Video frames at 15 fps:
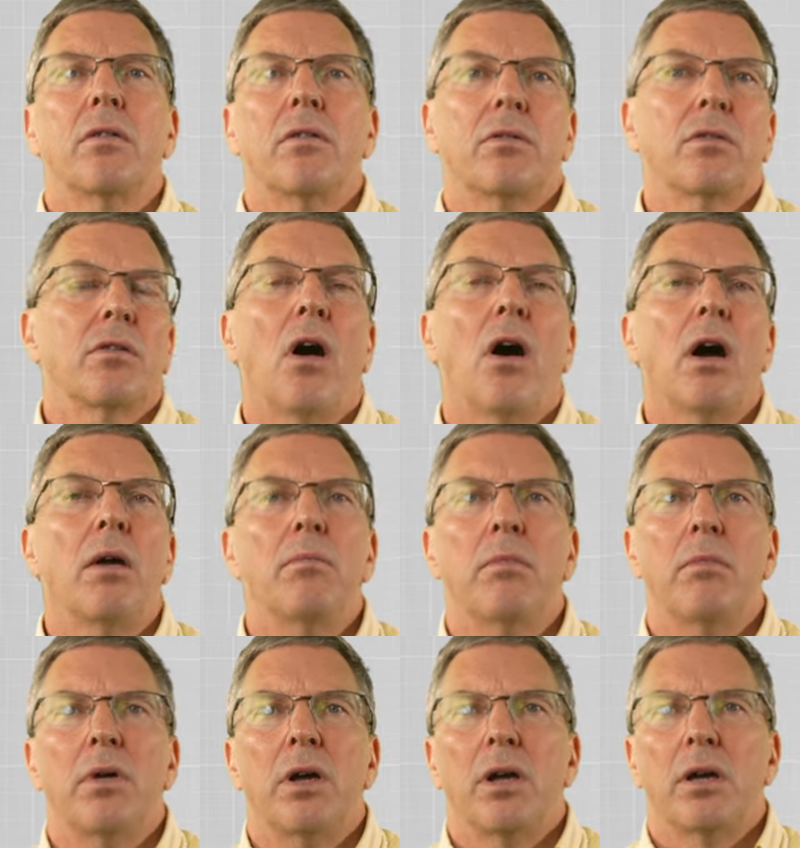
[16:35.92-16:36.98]

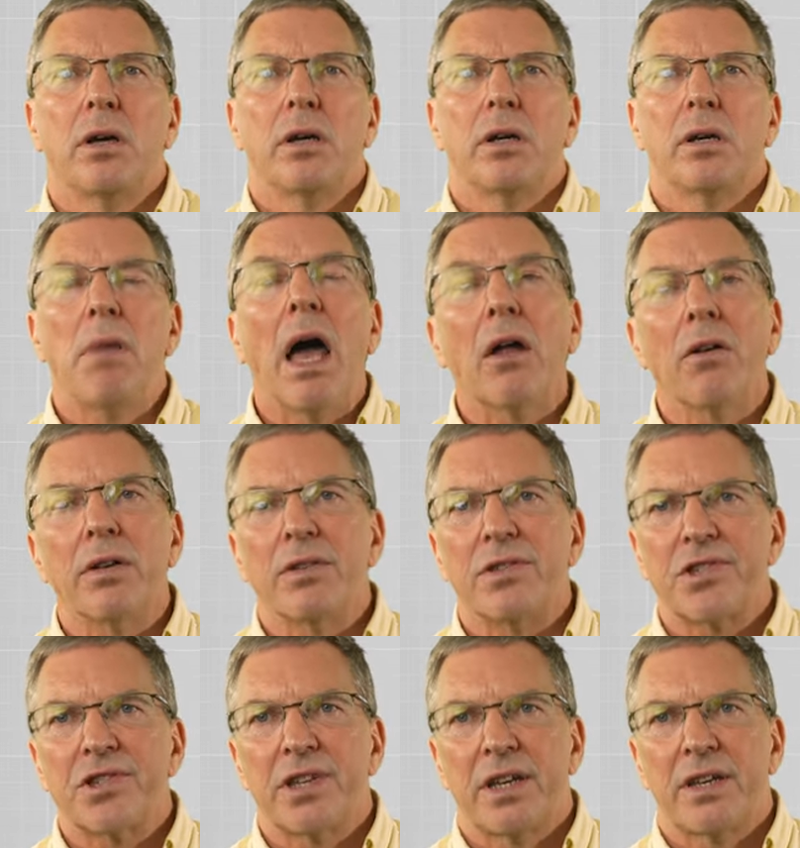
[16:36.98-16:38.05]
climb
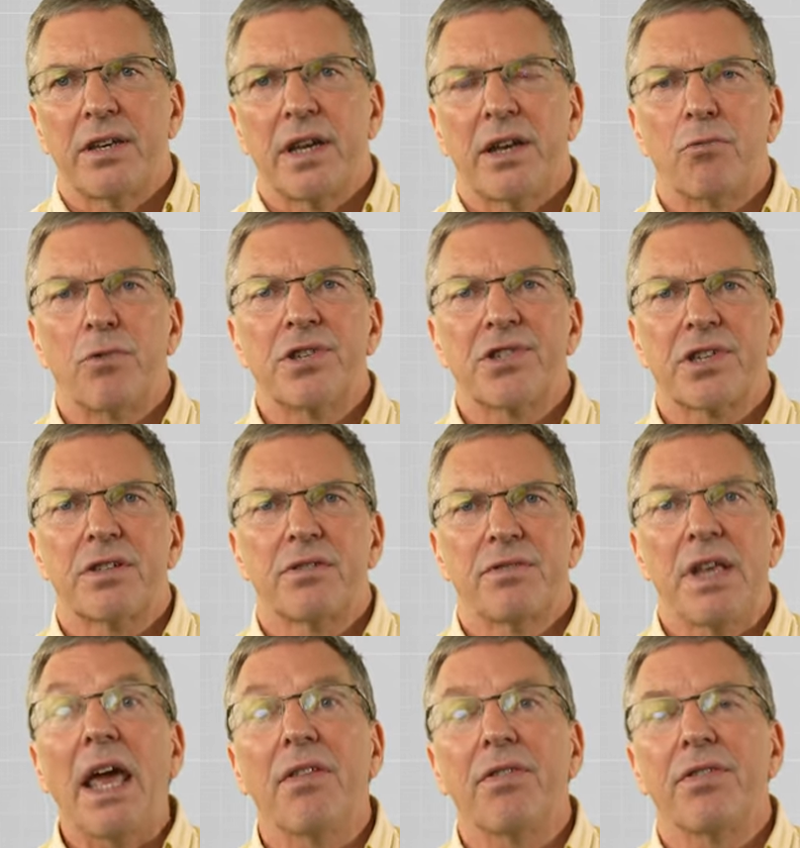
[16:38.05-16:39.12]
mountains and risk
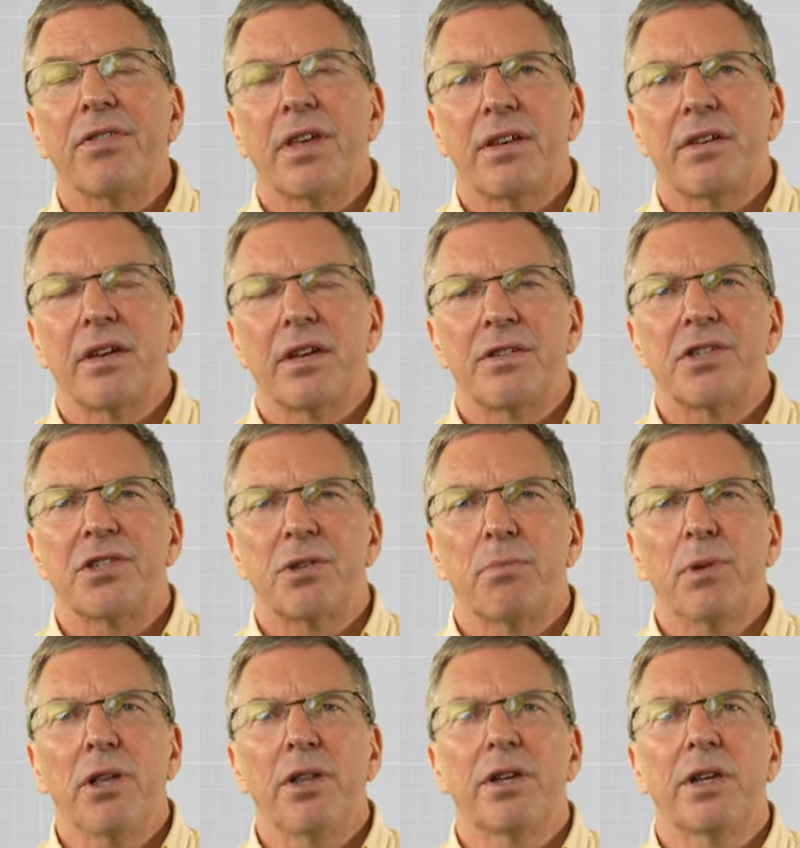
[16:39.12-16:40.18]
death and
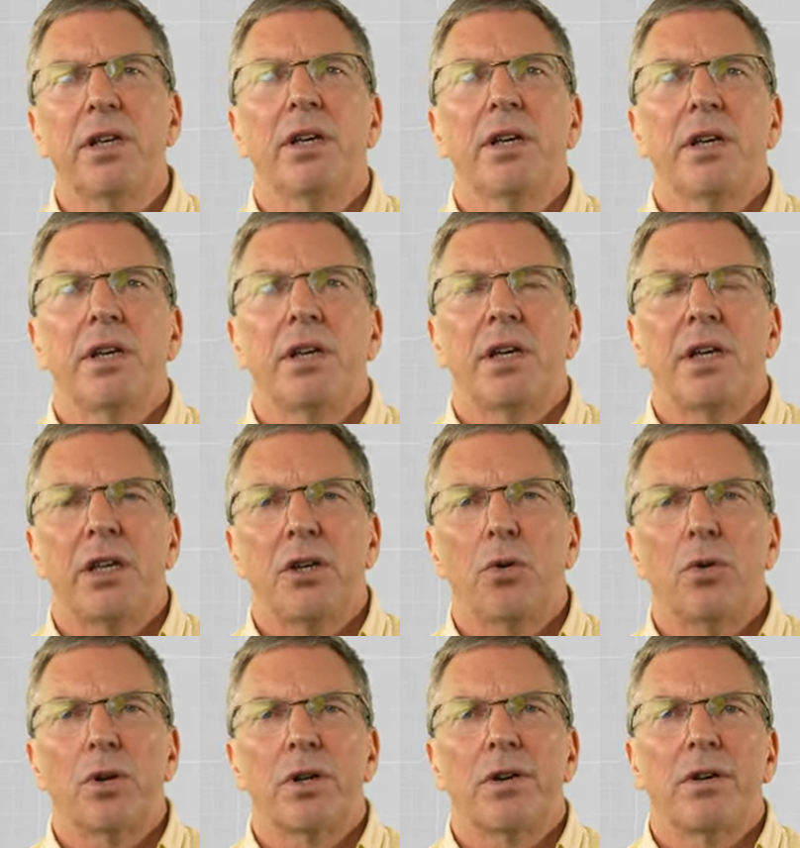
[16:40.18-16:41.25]
disability in
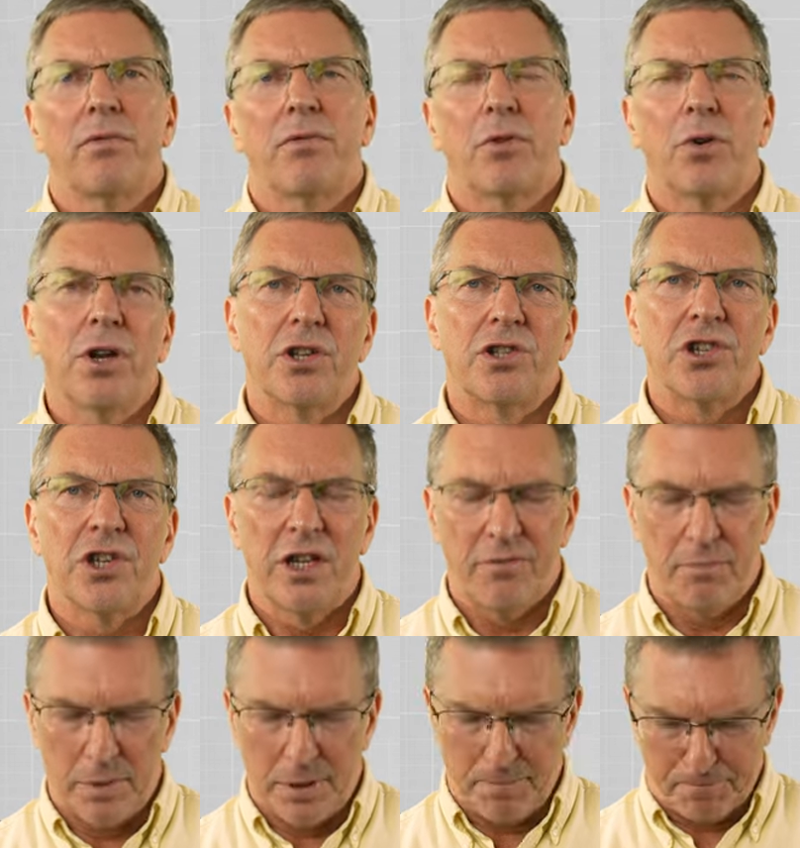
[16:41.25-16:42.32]
order for an
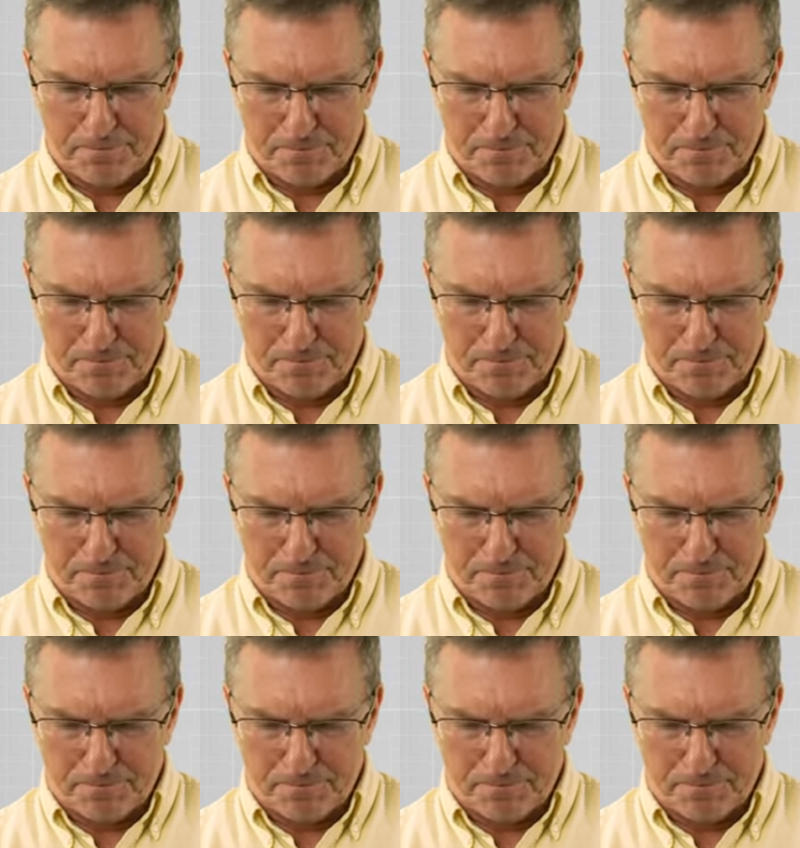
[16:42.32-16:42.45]
achievement.